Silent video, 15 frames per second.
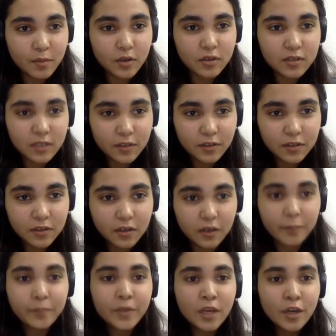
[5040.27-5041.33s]
because it
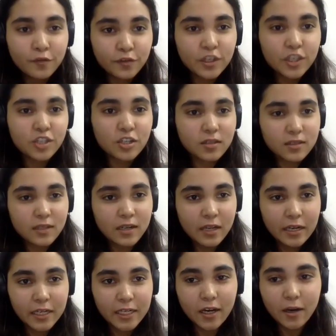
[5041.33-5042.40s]
features in
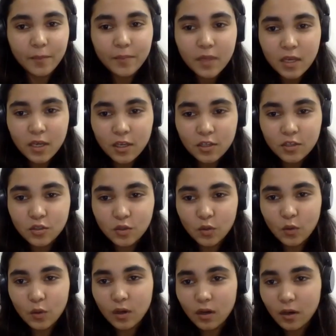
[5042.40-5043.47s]
India.
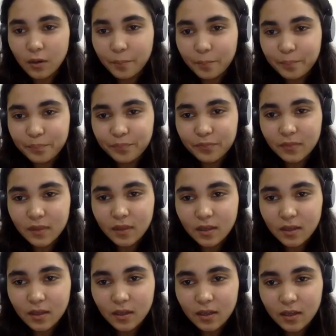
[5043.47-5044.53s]
So,
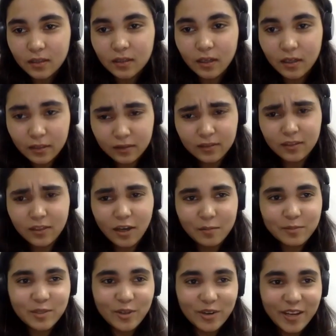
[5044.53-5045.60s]
Danit,
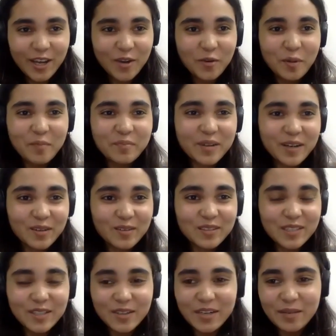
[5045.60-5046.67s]
I'm sorry, I hope I'm
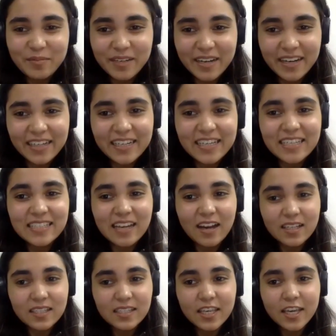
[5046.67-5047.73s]
pronouncing your name correctly, is
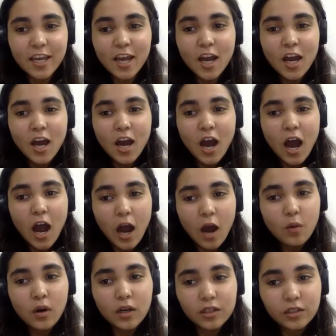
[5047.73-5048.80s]
asking
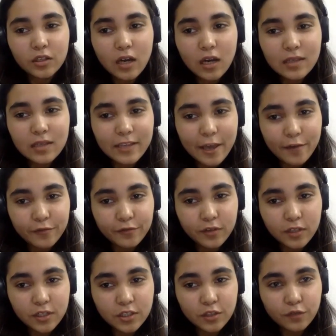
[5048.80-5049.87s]
how Erdogan's
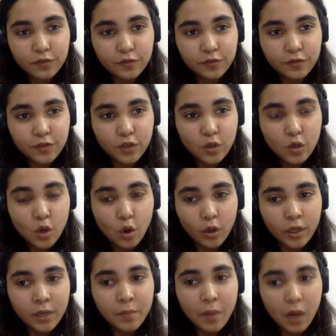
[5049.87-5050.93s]
efforts of, you know,
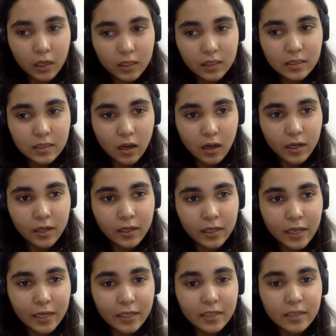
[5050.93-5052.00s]
courting Pakistan and
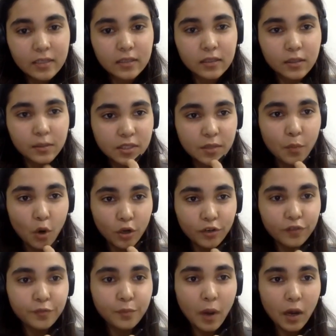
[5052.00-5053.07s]
getting the support
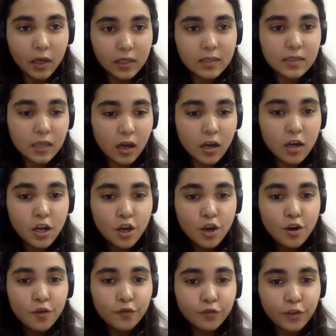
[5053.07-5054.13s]
of Pakistan
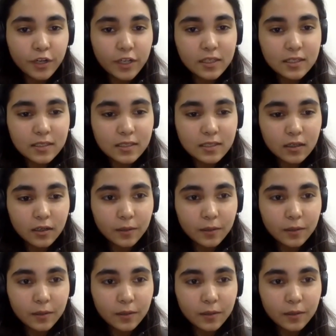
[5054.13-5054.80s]
for its